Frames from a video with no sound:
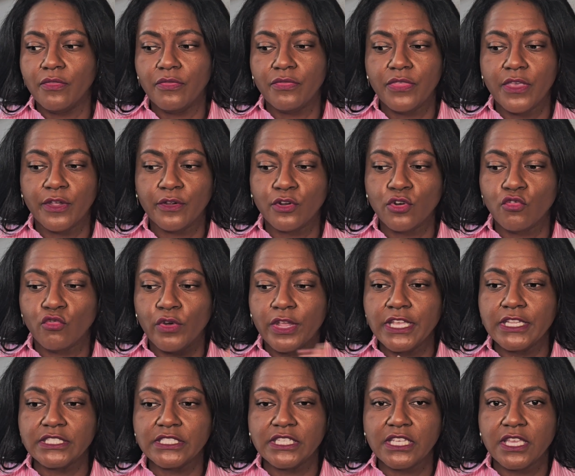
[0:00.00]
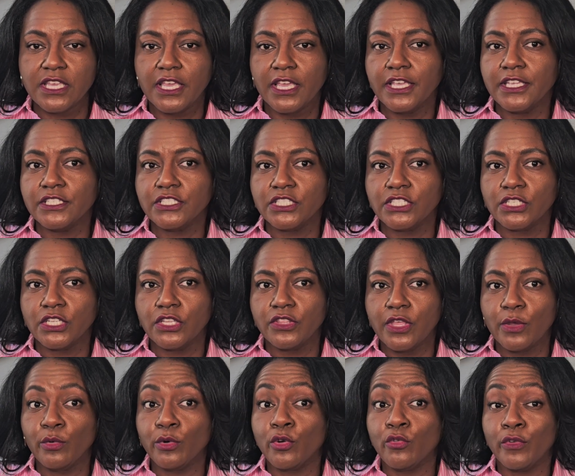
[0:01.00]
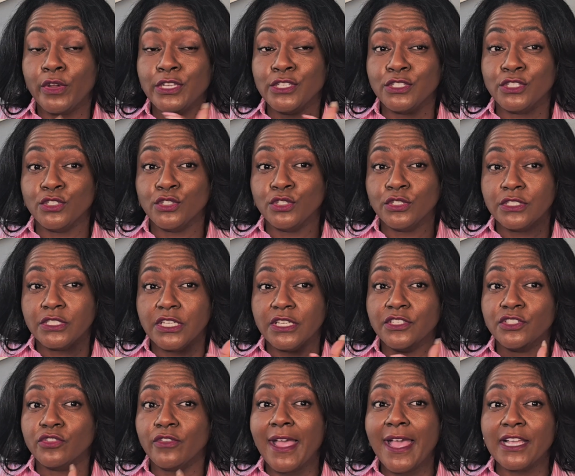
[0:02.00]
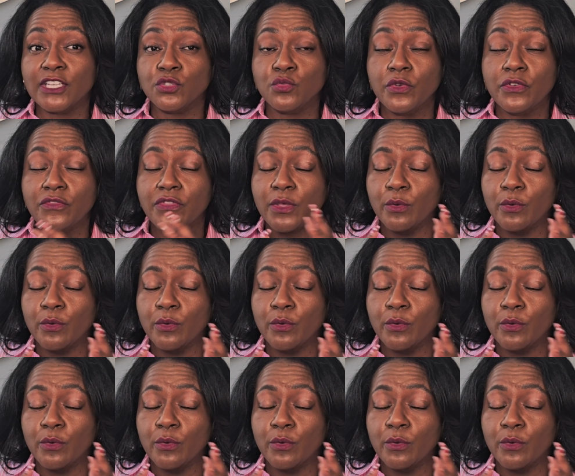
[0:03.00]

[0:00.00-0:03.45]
They're great to get. They were great to interact with.